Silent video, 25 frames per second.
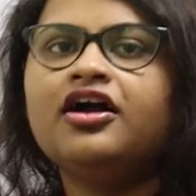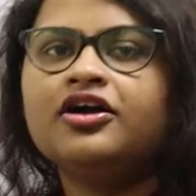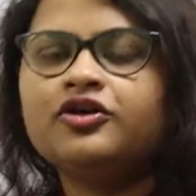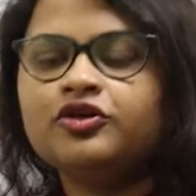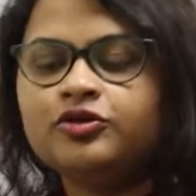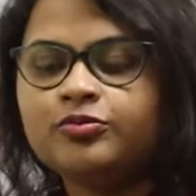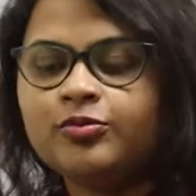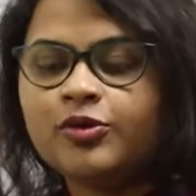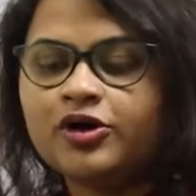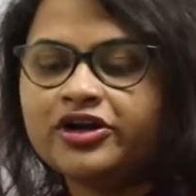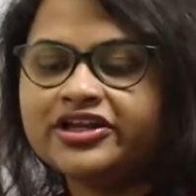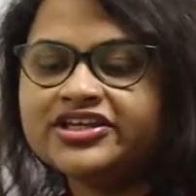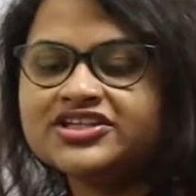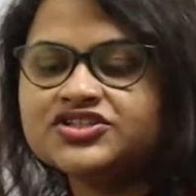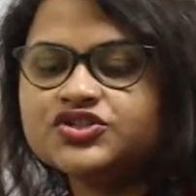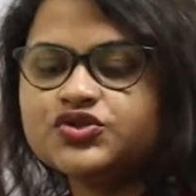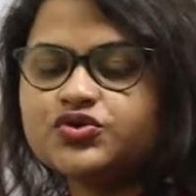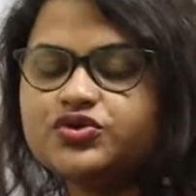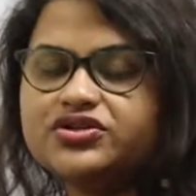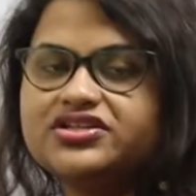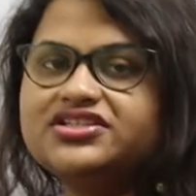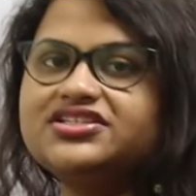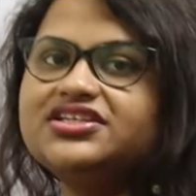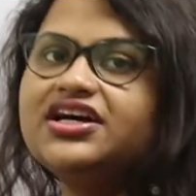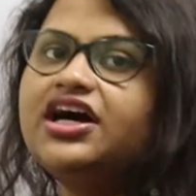Good morning,
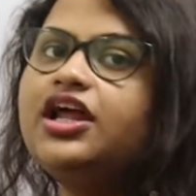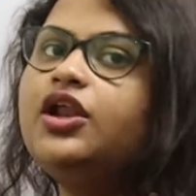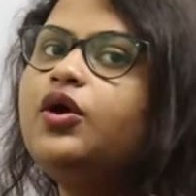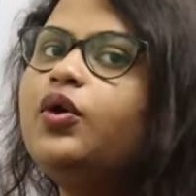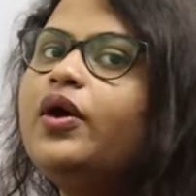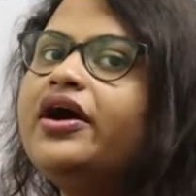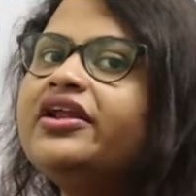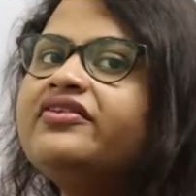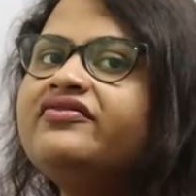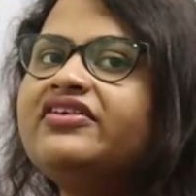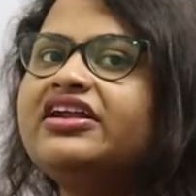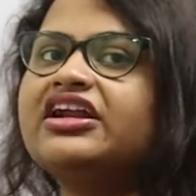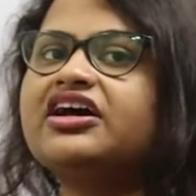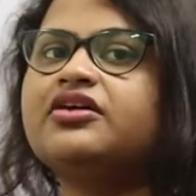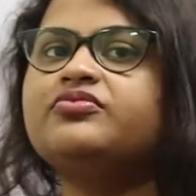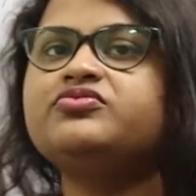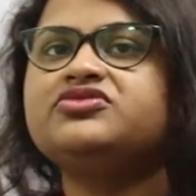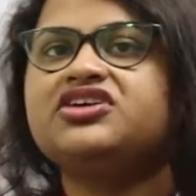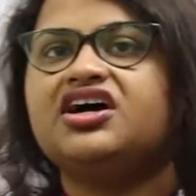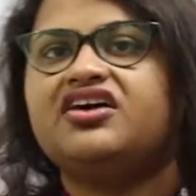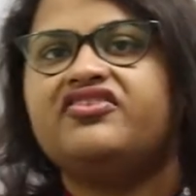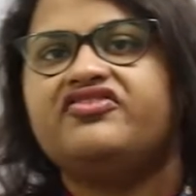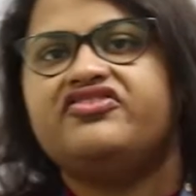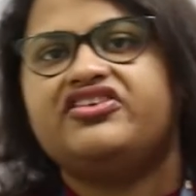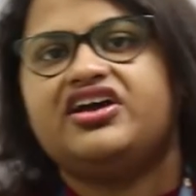students. Hello and welcome
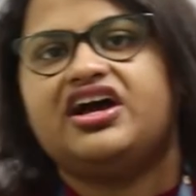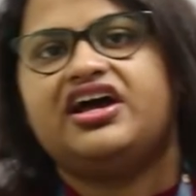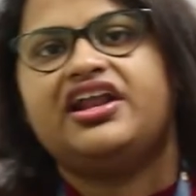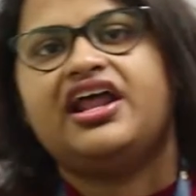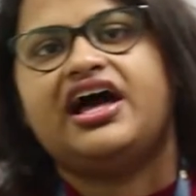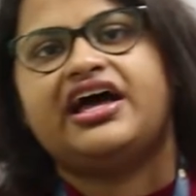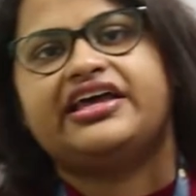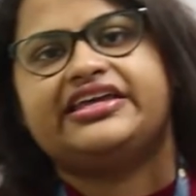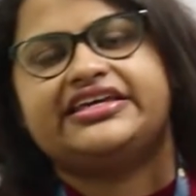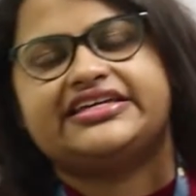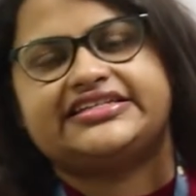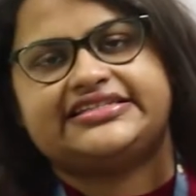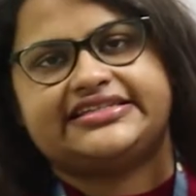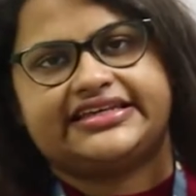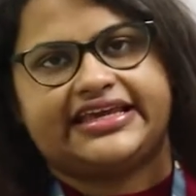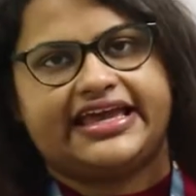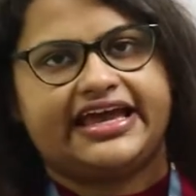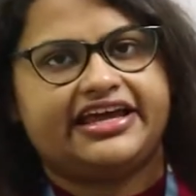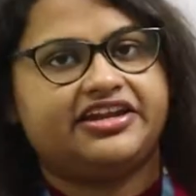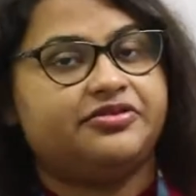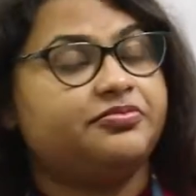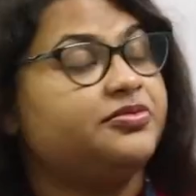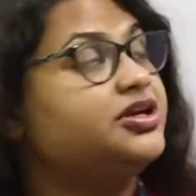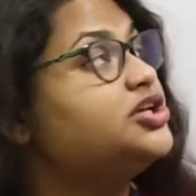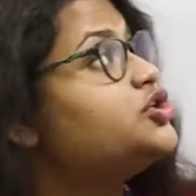to Avyan IAS
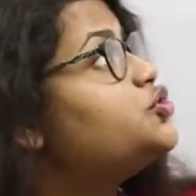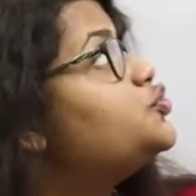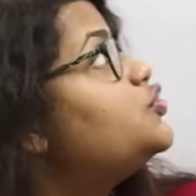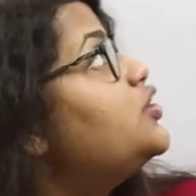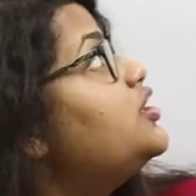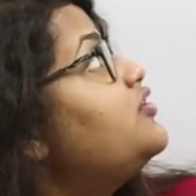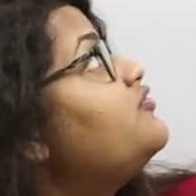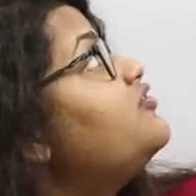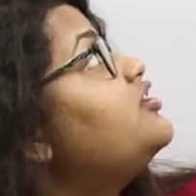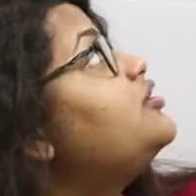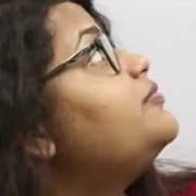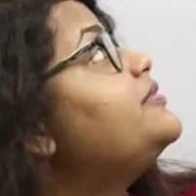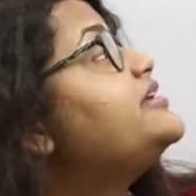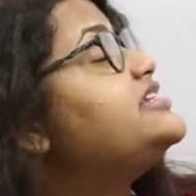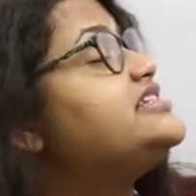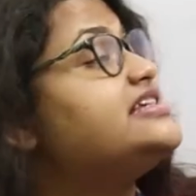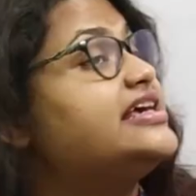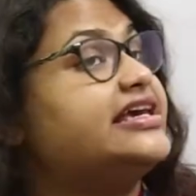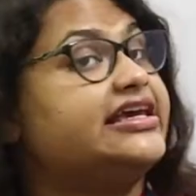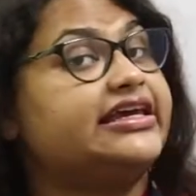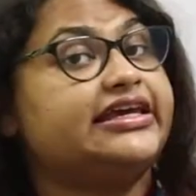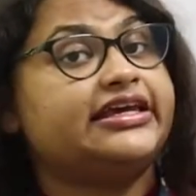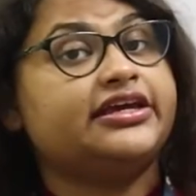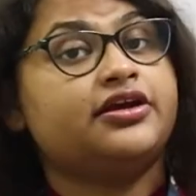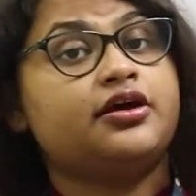Academy. Today we'll be
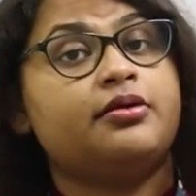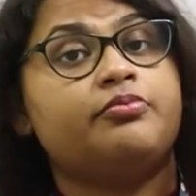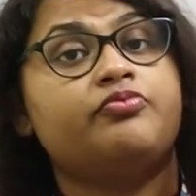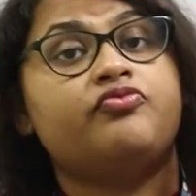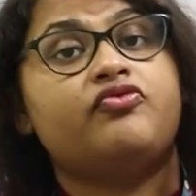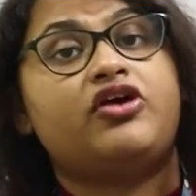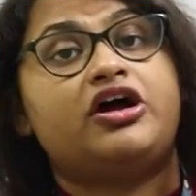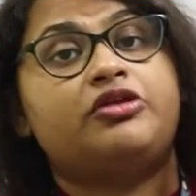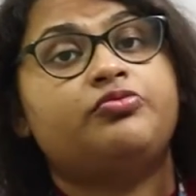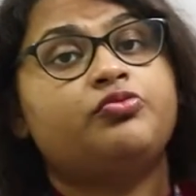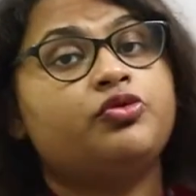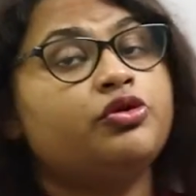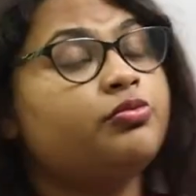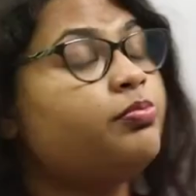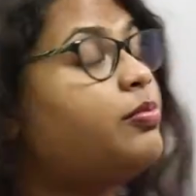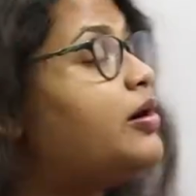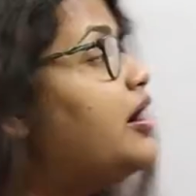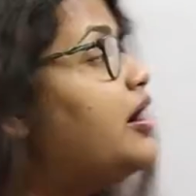taking up one more